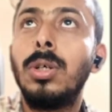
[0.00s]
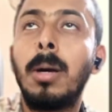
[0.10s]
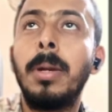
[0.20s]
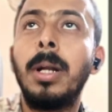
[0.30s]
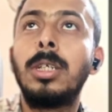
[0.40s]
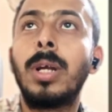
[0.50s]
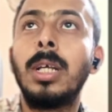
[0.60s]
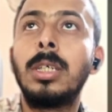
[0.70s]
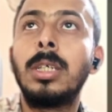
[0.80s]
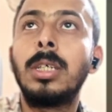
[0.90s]
So in the
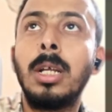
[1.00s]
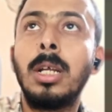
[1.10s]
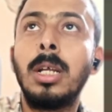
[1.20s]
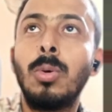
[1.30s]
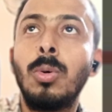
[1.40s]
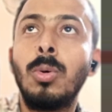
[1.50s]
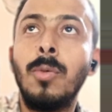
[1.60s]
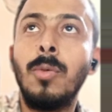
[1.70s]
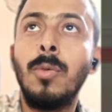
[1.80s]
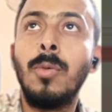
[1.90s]
subnets, you can see there is
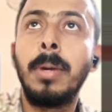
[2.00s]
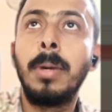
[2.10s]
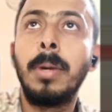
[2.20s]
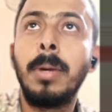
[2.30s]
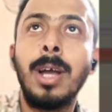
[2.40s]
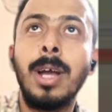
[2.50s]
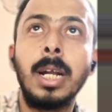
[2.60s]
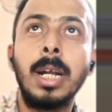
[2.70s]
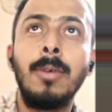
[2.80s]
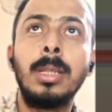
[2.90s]
only one subnet which we
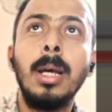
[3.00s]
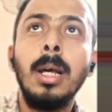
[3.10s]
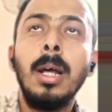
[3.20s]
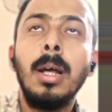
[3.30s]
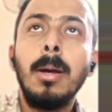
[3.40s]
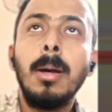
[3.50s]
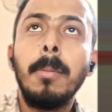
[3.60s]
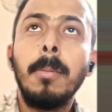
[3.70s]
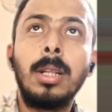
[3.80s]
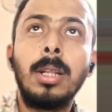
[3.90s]
have created with
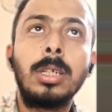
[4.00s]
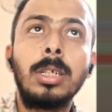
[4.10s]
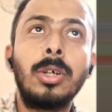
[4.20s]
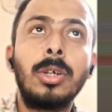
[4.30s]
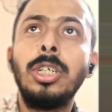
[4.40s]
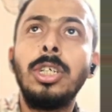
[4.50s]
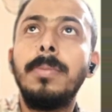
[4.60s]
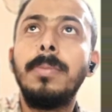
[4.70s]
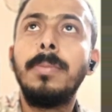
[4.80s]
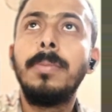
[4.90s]
this
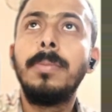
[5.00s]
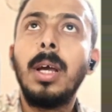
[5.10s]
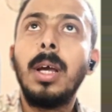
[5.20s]
range,